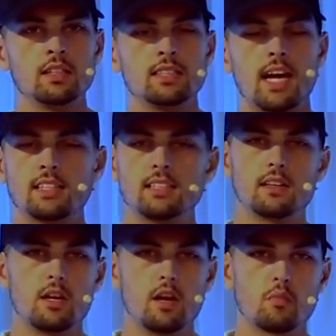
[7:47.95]
texting
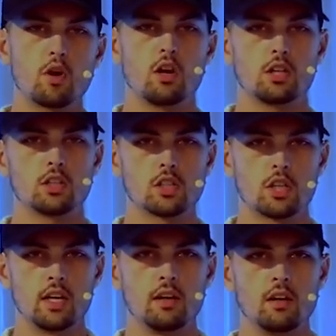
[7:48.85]
the number on your
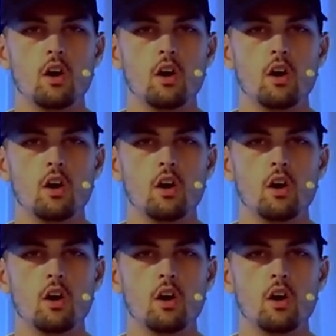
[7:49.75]
screen,